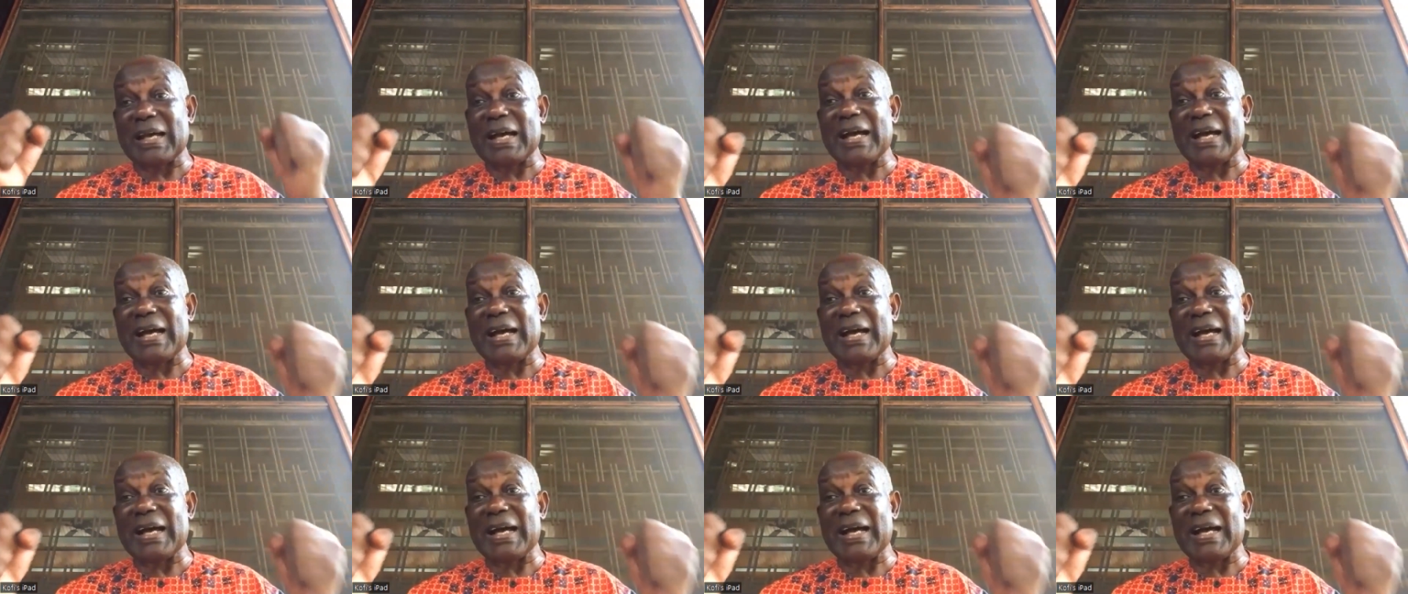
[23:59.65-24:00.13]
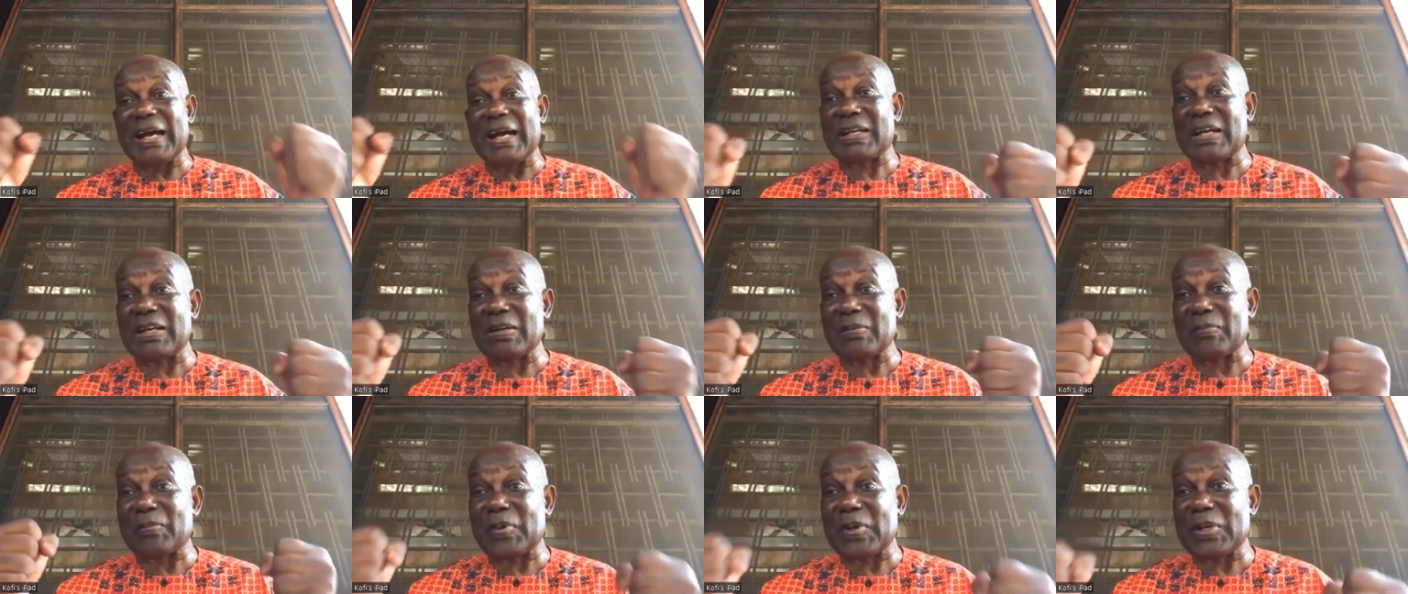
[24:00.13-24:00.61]

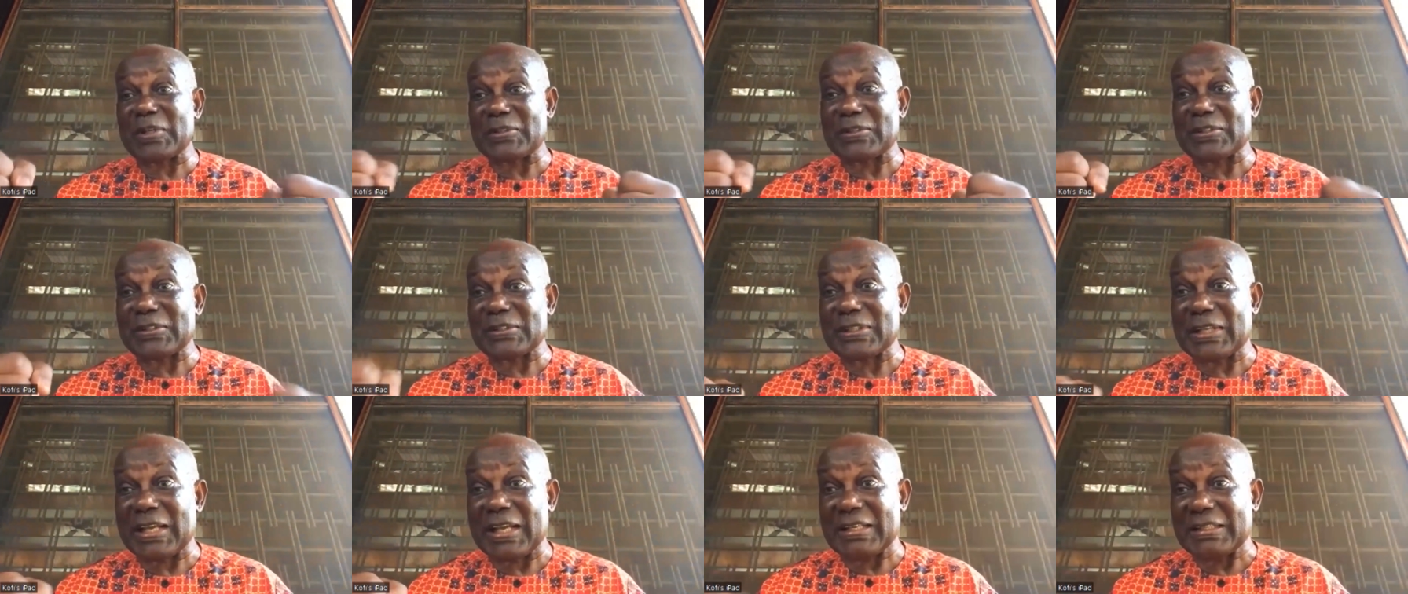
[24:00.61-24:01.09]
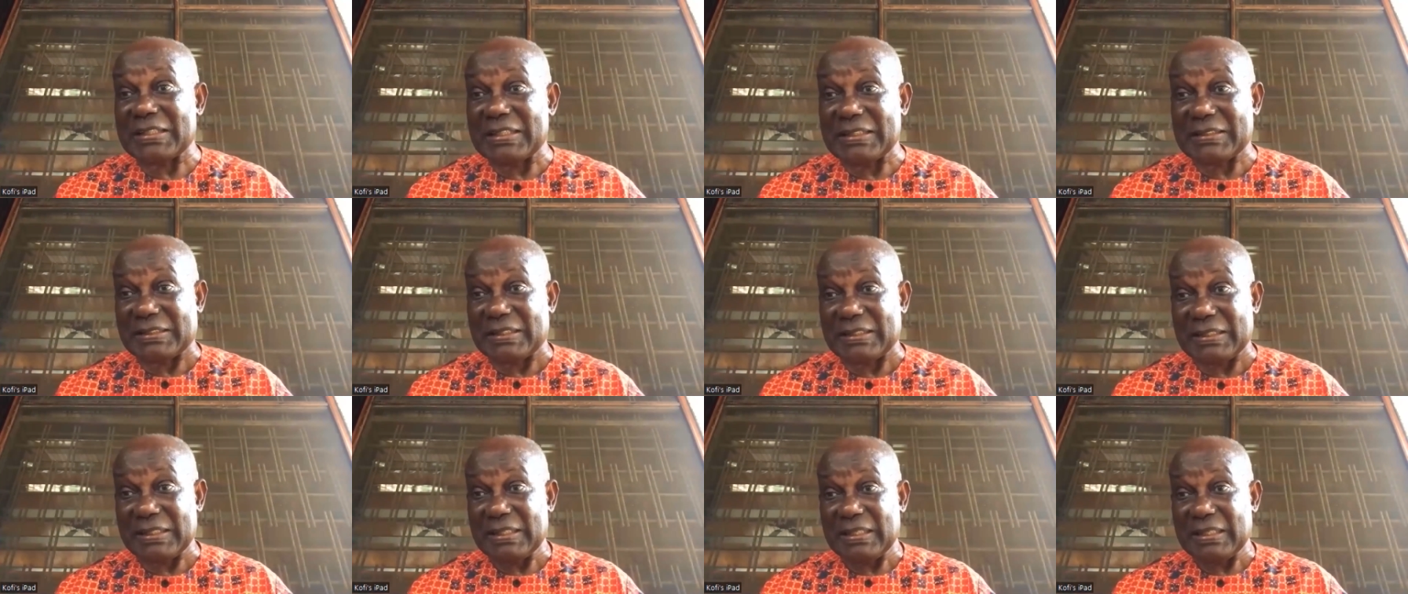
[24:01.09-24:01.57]
African personality.